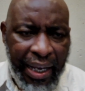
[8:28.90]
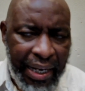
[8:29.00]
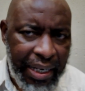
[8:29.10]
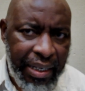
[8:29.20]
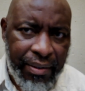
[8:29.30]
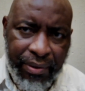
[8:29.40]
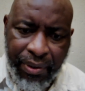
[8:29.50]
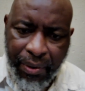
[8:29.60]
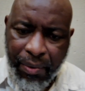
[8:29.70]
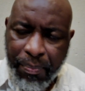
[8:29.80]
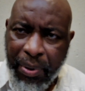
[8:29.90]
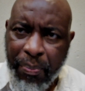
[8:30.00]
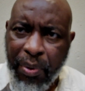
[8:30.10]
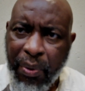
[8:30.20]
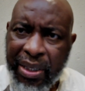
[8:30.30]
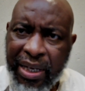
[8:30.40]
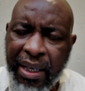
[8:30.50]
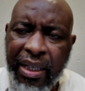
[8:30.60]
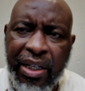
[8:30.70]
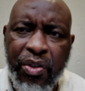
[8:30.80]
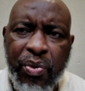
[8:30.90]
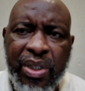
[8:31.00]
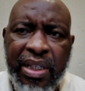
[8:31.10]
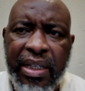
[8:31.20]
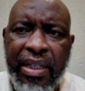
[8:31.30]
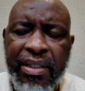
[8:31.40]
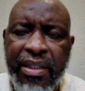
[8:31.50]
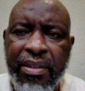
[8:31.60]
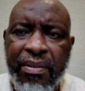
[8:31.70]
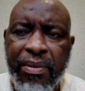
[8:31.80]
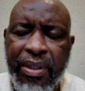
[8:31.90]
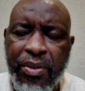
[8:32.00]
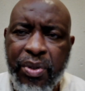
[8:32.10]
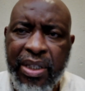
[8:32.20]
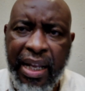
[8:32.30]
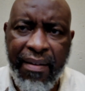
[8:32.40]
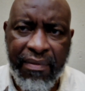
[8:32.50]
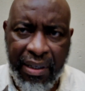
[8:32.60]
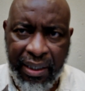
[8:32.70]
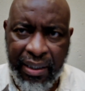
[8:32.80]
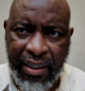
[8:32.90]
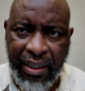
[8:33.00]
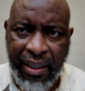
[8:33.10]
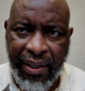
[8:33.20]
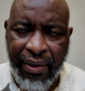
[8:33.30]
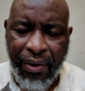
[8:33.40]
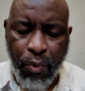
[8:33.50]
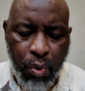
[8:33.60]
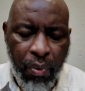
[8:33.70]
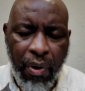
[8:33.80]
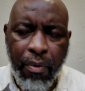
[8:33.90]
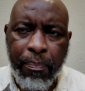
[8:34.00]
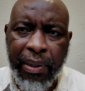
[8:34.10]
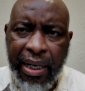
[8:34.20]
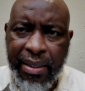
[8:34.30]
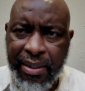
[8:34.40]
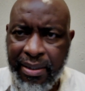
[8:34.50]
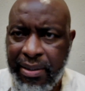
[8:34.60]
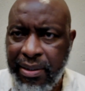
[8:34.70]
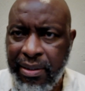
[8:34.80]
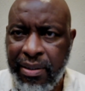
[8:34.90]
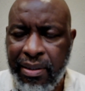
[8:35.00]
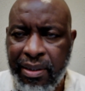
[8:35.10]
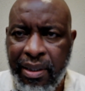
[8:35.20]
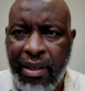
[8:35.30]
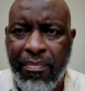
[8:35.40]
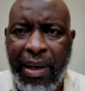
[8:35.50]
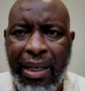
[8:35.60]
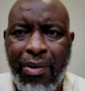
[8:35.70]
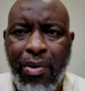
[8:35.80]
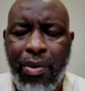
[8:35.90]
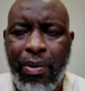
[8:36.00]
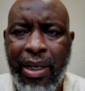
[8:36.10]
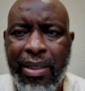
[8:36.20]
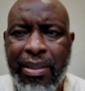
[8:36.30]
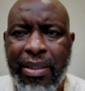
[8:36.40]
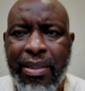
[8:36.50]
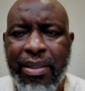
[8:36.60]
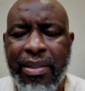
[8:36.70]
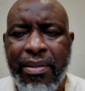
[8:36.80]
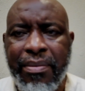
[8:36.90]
People were taken into slavery. We were oppressed by colonizers.